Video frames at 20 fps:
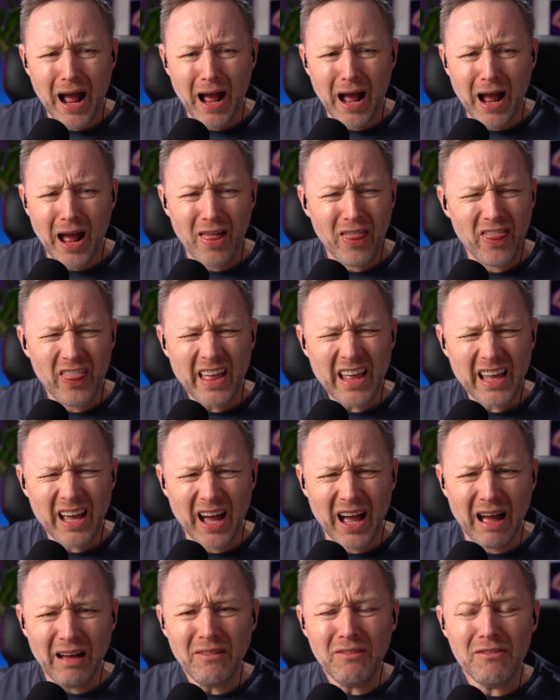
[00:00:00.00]
I think I
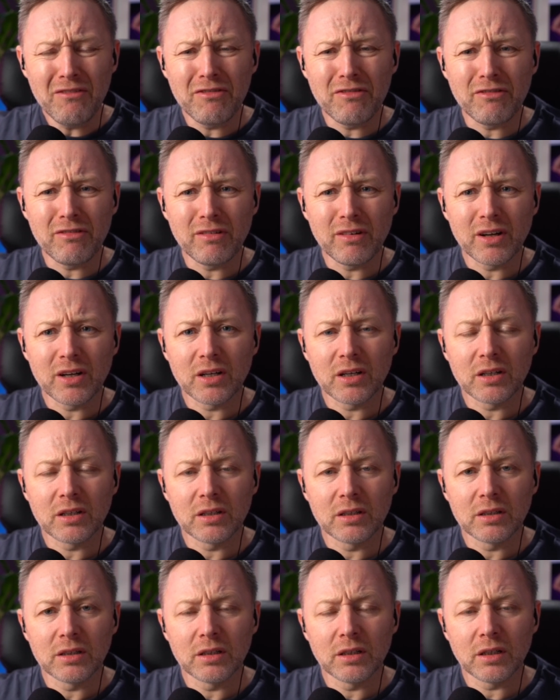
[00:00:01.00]
have.
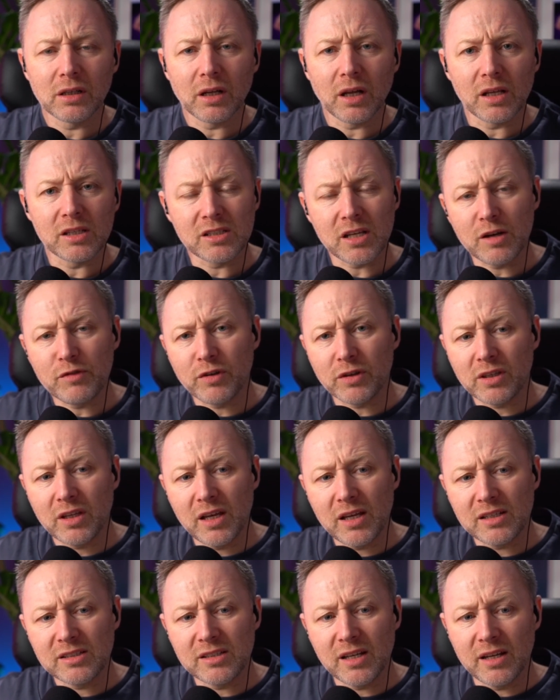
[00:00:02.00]
And Zafford
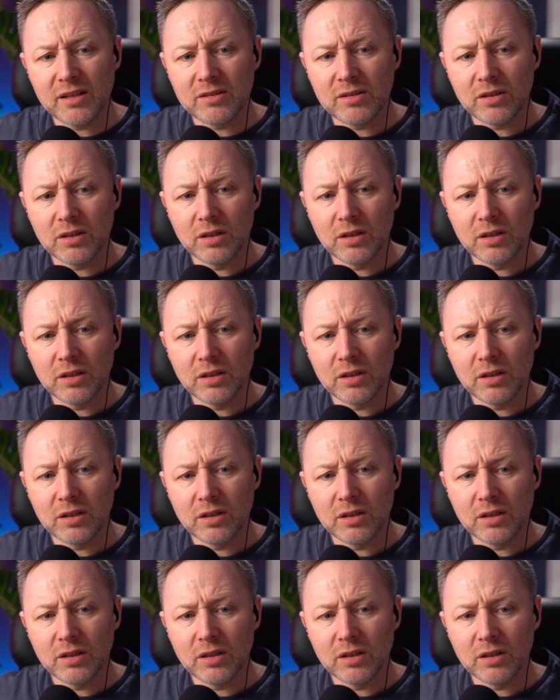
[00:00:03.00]
Cake said,